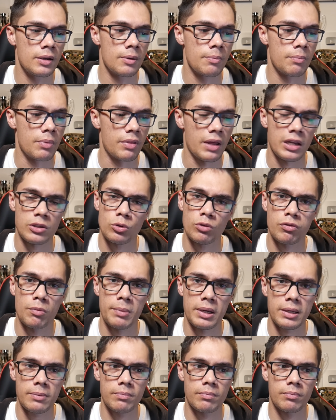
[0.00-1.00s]
But that is all for
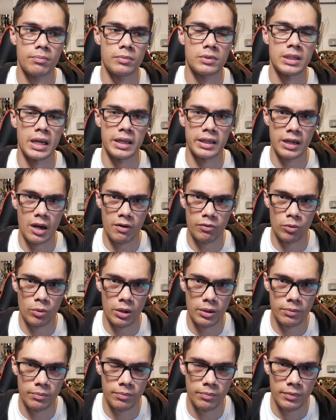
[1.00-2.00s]
me. Take care,
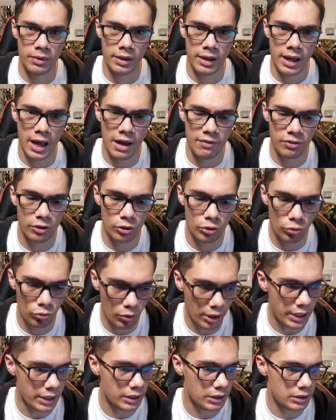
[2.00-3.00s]
everyone. Have a
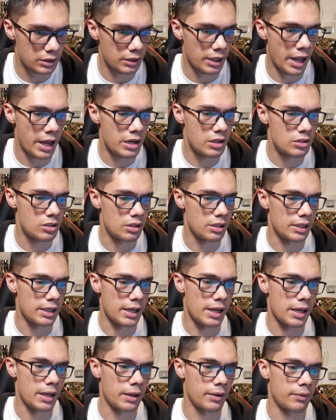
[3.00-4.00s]
great end to the
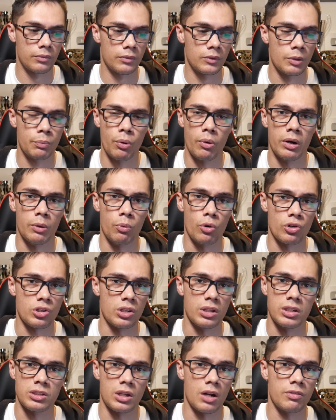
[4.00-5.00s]
year. You're probably watching
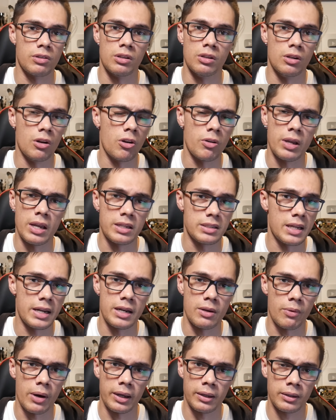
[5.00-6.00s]
this after the New Year's
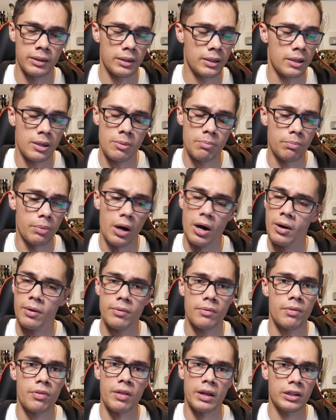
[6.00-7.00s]
anyway. But
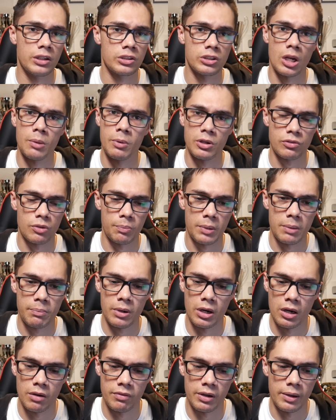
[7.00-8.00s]
thank you so much for being
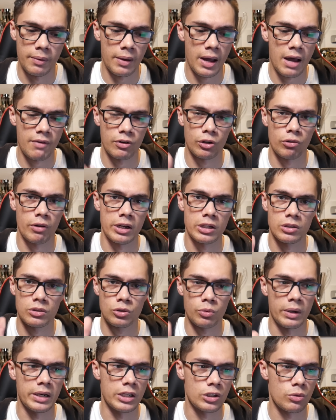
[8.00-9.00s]
part of it. Have a great
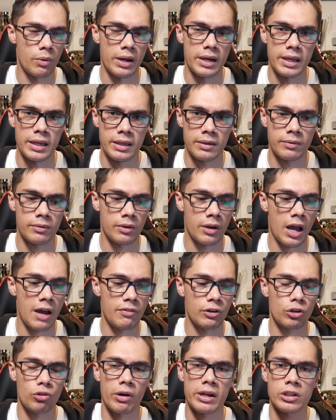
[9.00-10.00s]
2020. Have a
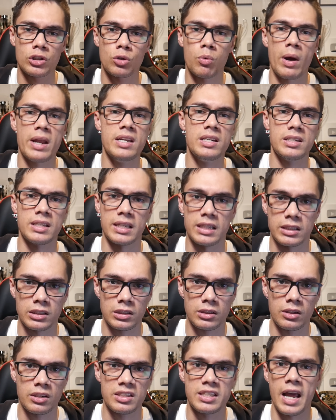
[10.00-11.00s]
great 20s
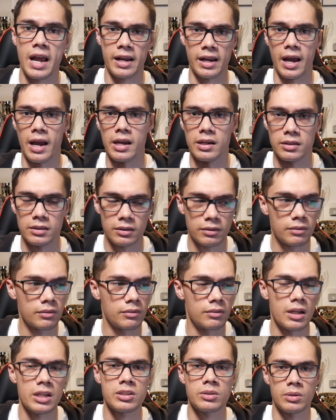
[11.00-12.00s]
decade.
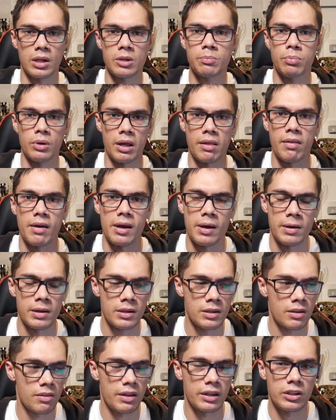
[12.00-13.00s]
Let's put it there.
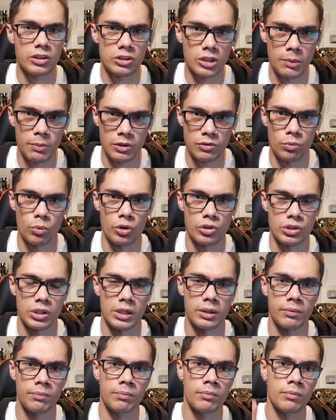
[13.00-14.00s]
Thank you so much for
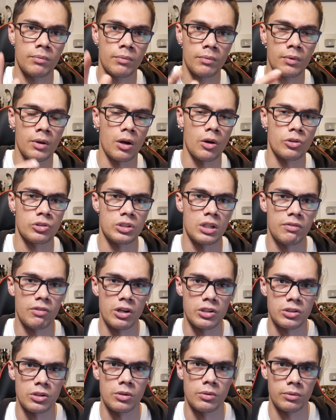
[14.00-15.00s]
watching. I'll see you very
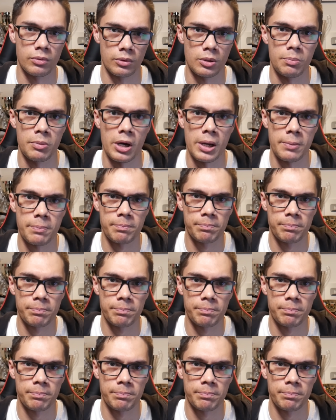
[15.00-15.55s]
soon. Goodbye.